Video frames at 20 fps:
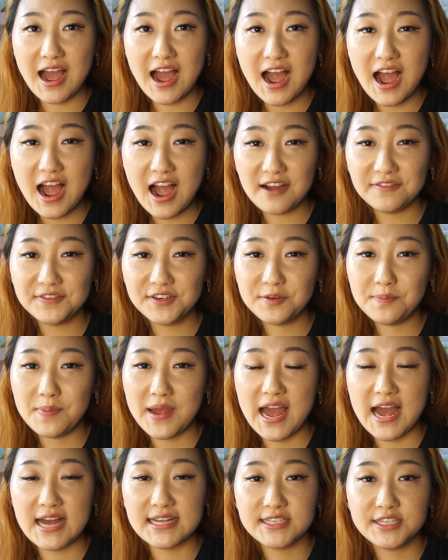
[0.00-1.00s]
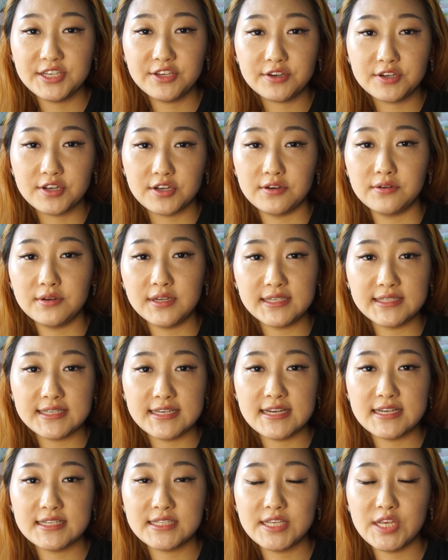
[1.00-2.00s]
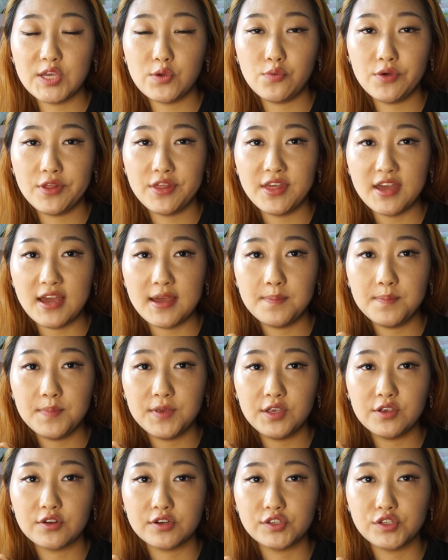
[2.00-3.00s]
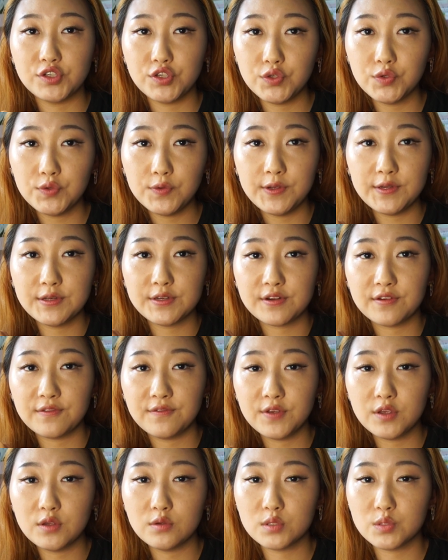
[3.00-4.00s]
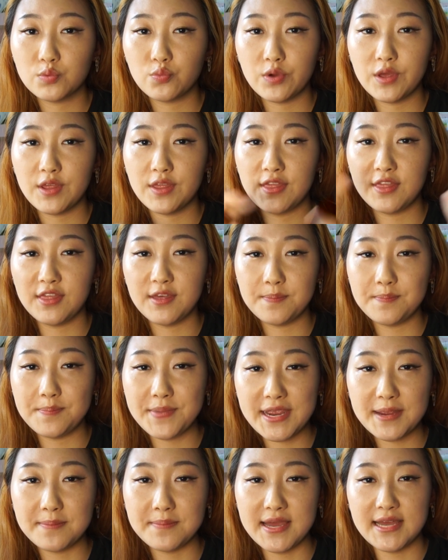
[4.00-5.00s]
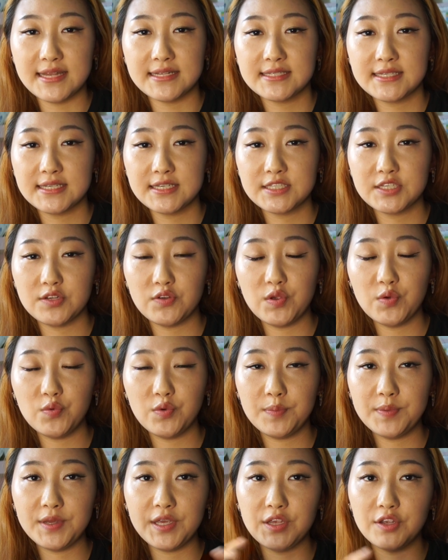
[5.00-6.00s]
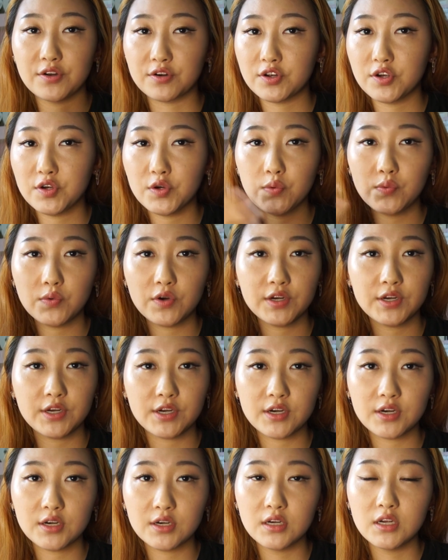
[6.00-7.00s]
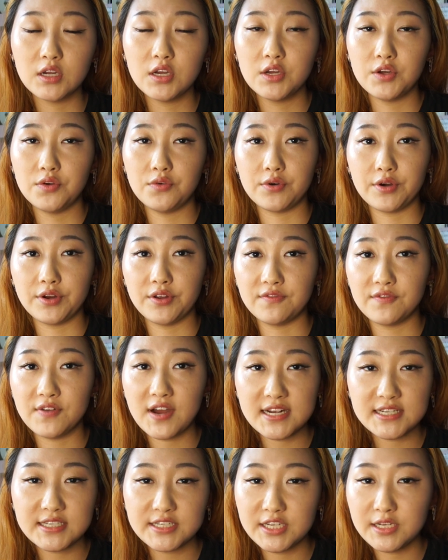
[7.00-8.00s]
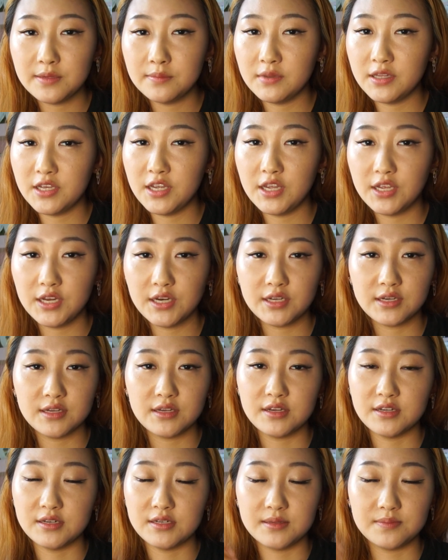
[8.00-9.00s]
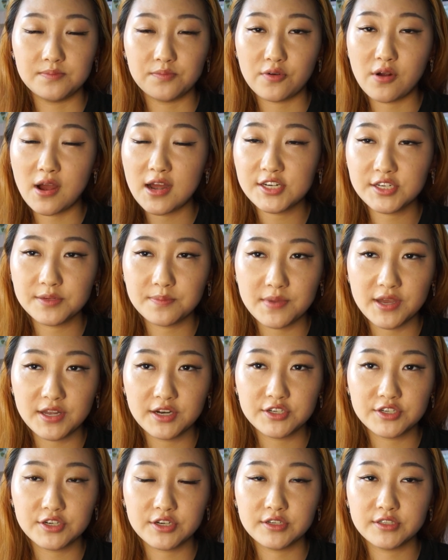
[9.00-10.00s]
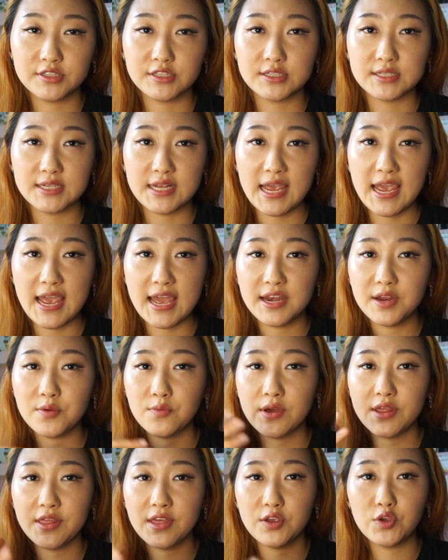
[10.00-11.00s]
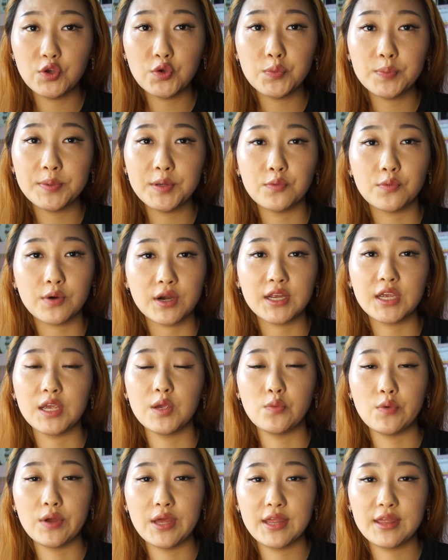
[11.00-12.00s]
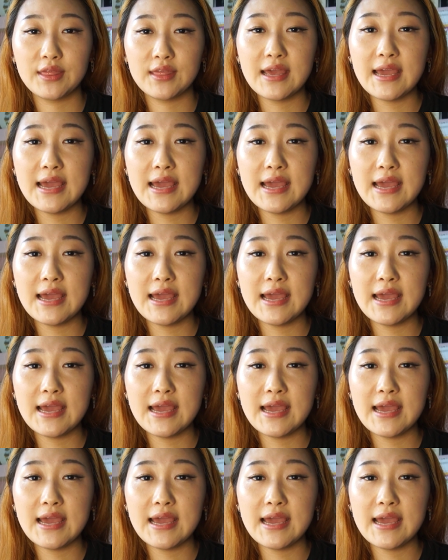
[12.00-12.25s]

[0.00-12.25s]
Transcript: After passing your coding test, it will then be your 2 interviews with the big men. So it will be your coworker or your vice team lead, a project manager, just anyone that you'll be working with.